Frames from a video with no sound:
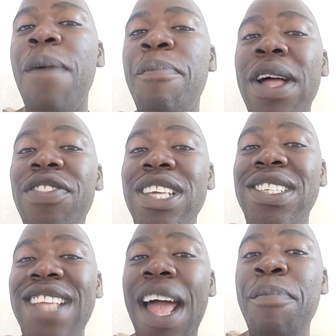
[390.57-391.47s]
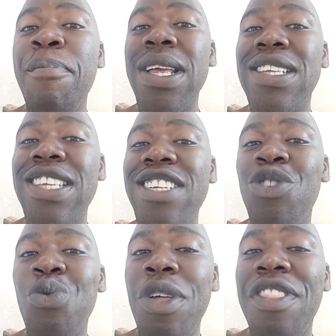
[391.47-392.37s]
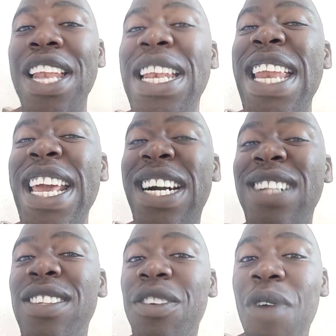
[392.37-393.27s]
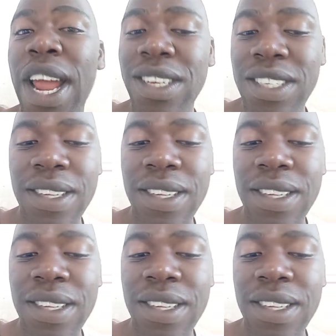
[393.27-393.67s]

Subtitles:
but this time mix it with nickel, right?